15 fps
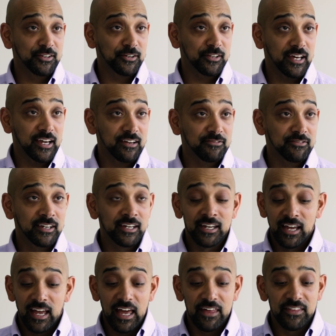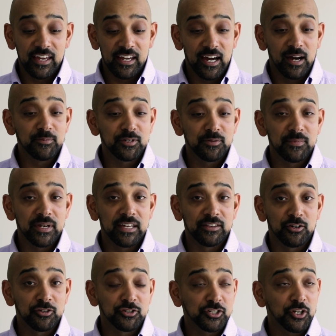their life, and they come to me and
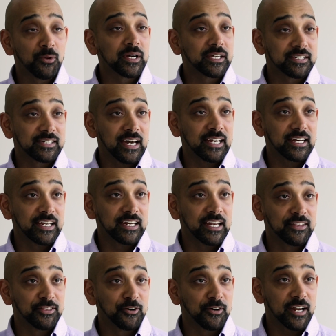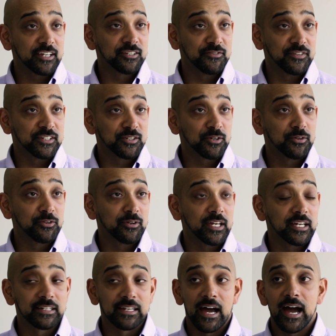they're so excited at their next physical. They're
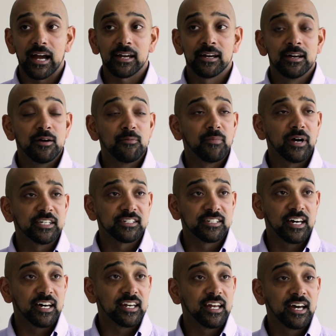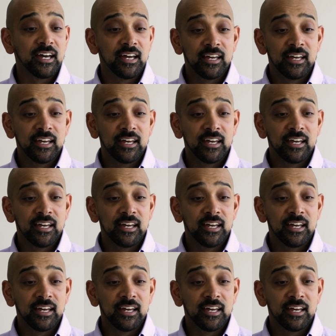like, Doc, my son,